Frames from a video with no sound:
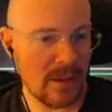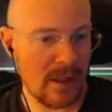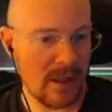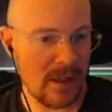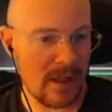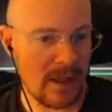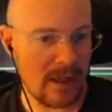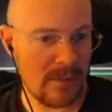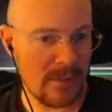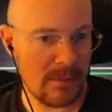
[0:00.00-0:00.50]

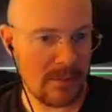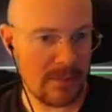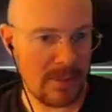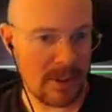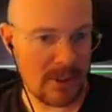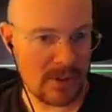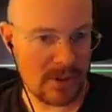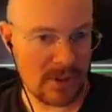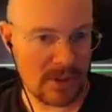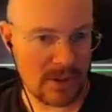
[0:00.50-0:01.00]
I am
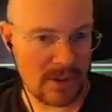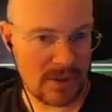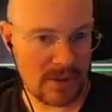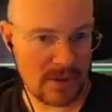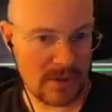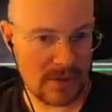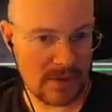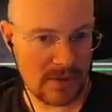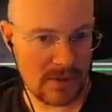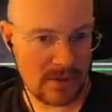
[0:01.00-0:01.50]
impatient.
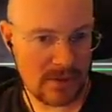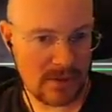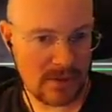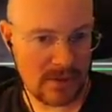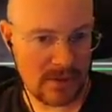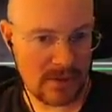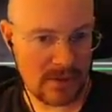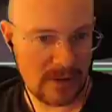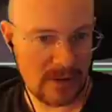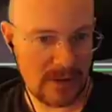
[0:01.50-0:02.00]

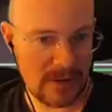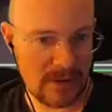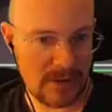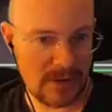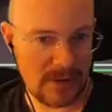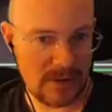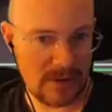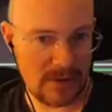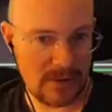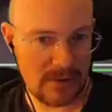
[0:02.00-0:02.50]
Uh,
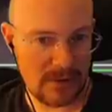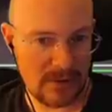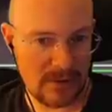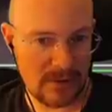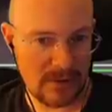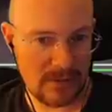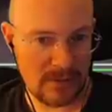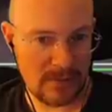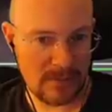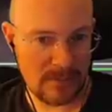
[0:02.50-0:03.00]
heal.
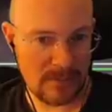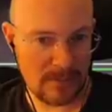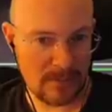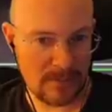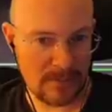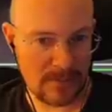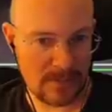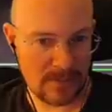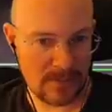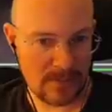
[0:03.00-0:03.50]

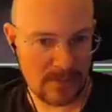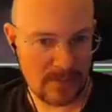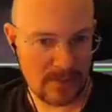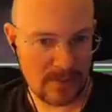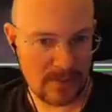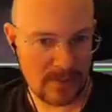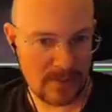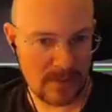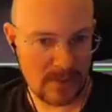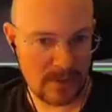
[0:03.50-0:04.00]

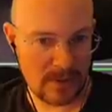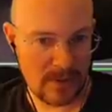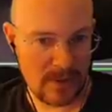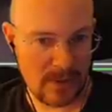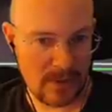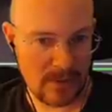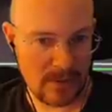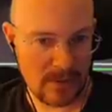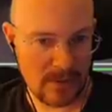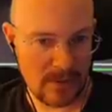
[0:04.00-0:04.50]

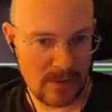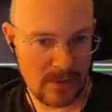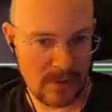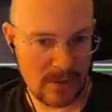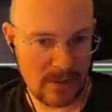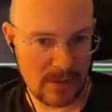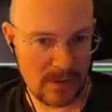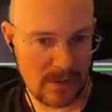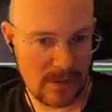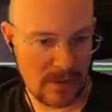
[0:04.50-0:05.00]
Heal.
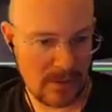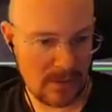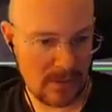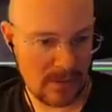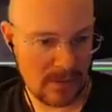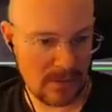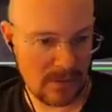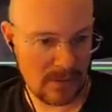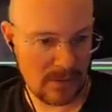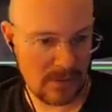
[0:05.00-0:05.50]

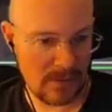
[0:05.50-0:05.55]
Heal.